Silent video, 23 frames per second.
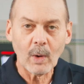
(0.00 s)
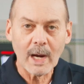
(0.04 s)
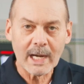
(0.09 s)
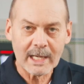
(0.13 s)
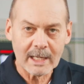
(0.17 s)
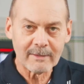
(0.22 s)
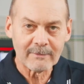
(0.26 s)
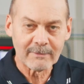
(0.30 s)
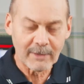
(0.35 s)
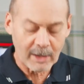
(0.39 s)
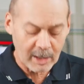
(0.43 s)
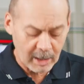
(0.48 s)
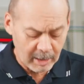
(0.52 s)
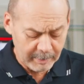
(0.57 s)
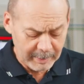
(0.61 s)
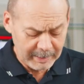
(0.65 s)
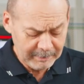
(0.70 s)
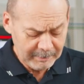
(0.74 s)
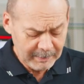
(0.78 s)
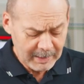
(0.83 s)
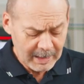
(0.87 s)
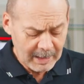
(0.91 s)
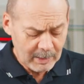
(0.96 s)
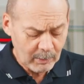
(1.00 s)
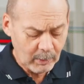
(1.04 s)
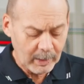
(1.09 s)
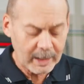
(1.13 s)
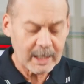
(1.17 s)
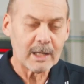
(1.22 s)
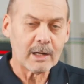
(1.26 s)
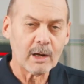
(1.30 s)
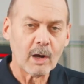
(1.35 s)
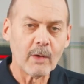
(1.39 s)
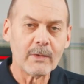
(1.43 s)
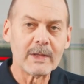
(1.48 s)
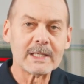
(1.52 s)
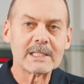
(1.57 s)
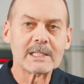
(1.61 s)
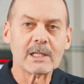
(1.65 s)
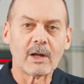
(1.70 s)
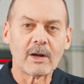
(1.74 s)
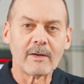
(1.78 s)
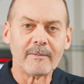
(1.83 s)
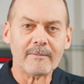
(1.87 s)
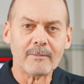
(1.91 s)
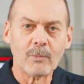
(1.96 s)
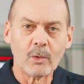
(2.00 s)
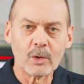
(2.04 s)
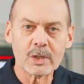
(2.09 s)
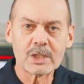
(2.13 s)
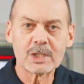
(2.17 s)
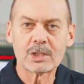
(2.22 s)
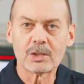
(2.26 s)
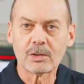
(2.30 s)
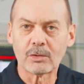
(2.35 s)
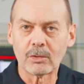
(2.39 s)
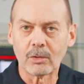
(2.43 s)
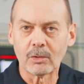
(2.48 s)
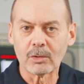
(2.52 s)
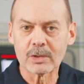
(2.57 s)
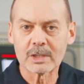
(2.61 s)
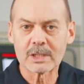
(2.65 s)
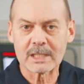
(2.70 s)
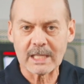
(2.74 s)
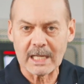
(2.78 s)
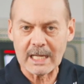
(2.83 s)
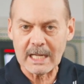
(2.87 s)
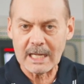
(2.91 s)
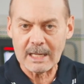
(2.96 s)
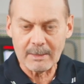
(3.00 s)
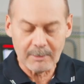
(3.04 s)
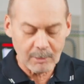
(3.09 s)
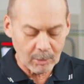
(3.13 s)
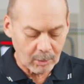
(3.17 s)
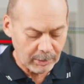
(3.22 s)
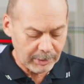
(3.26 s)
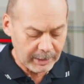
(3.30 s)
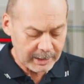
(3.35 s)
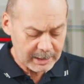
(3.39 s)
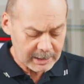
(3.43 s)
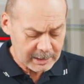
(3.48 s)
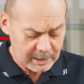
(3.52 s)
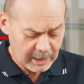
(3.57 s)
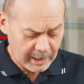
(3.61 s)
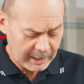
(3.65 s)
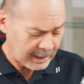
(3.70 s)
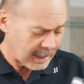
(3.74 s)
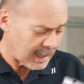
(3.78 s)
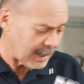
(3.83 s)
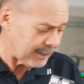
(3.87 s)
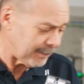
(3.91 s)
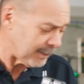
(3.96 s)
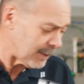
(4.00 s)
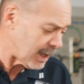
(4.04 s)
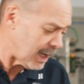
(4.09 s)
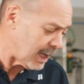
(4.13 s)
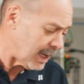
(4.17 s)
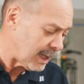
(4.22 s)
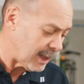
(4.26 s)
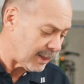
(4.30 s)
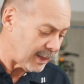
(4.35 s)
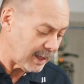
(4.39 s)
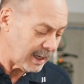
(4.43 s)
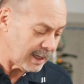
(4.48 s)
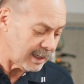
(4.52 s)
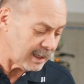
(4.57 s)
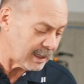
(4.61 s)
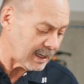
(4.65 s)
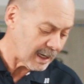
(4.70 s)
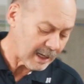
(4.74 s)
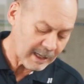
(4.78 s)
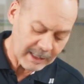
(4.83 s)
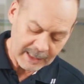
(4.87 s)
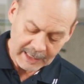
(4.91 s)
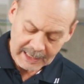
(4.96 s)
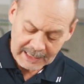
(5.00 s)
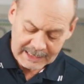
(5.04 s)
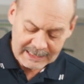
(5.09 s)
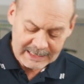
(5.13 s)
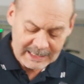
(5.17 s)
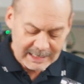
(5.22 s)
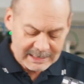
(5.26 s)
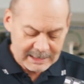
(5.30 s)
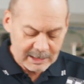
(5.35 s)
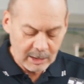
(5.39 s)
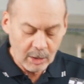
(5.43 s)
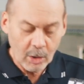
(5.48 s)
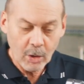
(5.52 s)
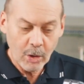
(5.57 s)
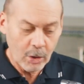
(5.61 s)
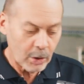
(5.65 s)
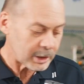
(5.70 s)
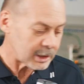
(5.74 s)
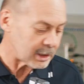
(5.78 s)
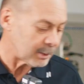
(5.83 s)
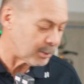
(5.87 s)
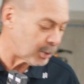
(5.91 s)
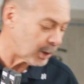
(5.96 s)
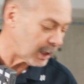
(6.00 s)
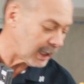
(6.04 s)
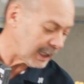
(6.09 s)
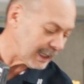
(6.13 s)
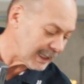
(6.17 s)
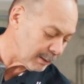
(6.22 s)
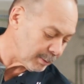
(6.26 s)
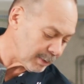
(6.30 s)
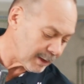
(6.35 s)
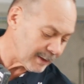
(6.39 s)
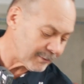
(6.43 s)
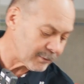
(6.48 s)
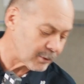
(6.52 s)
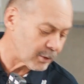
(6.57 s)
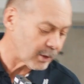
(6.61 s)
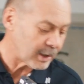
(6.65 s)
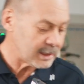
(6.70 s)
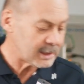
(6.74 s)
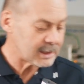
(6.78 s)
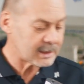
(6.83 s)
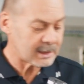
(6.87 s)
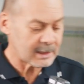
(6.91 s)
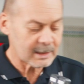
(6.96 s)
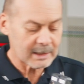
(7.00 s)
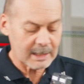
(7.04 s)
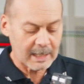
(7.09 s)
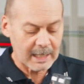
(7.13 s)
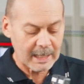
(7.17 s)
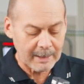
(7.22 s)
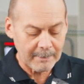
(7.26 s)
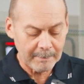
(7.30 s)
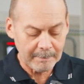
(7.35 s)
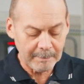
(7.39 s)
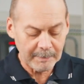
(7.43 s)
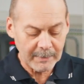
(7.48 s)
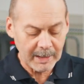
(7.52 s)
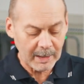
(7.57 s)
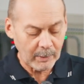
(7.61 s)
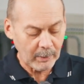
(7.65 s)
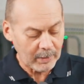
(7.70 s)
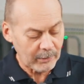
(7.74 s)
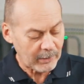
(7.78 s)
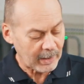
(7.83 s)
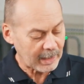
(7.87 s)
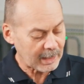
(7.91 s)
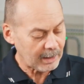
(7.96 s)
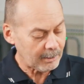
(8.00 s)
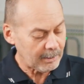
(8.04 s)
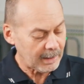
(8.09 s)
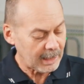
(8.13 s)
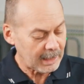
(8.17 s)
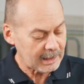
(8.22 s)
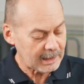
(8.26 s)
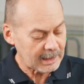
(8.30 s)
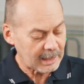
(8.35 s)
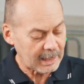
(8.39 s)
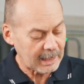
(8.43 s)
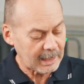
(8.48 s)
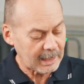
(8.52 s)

wet environment where you know there's a lot of moisture or steam or things like that, then it doesn't hurt to put a little bit of grease. Now we recommend